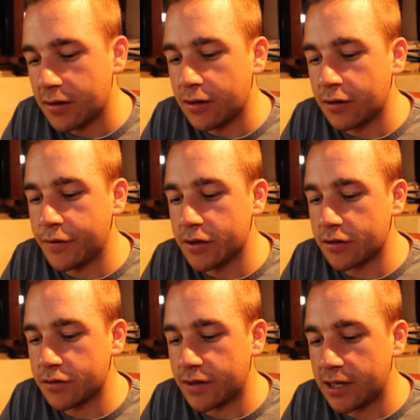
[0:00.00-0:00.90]
And the first
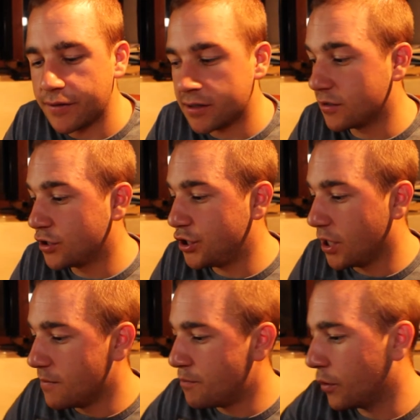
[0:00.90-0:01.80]
of those five is the
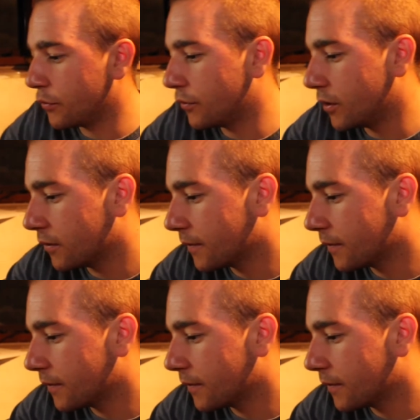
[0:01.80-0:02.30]
Shin Botherer.